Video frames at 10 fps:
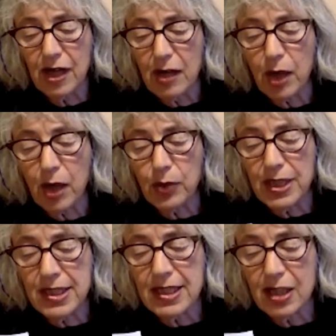while we
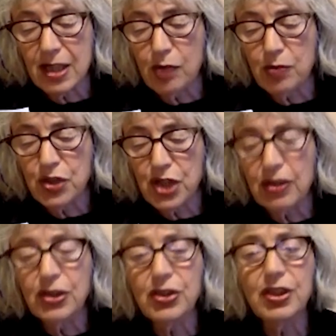sit home
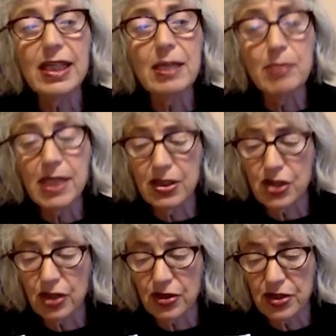sheltered, keeping each
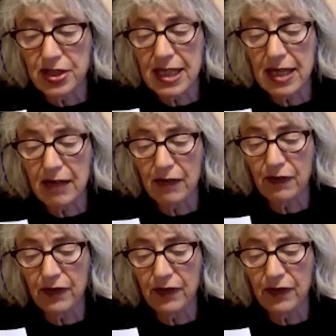other safe.